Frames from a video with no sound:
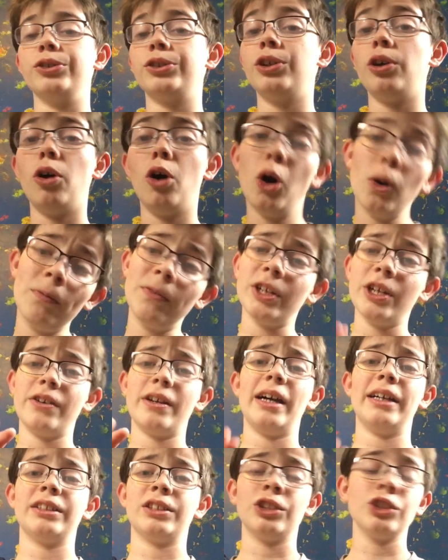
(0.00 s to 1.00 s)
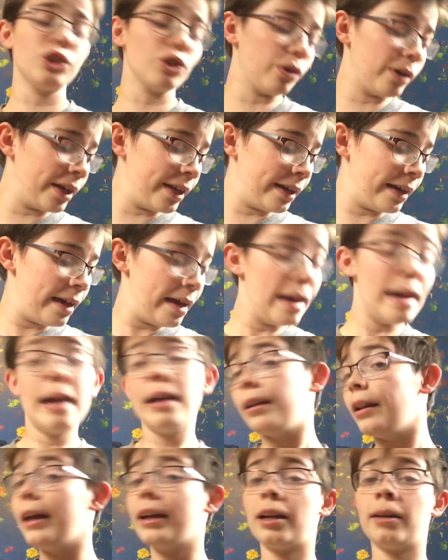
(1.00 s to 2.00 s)
So hopefully you guys enjoyed.
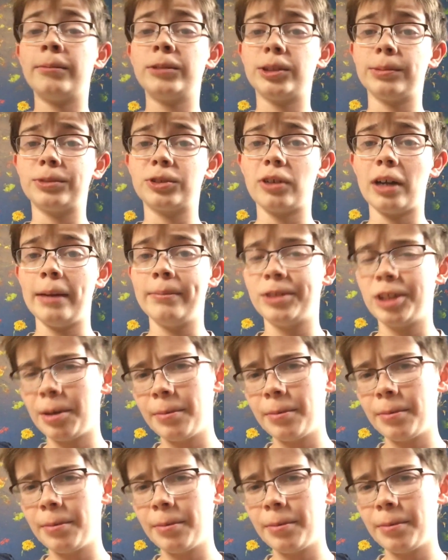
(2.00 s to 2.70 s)
Like, comment, subscribe.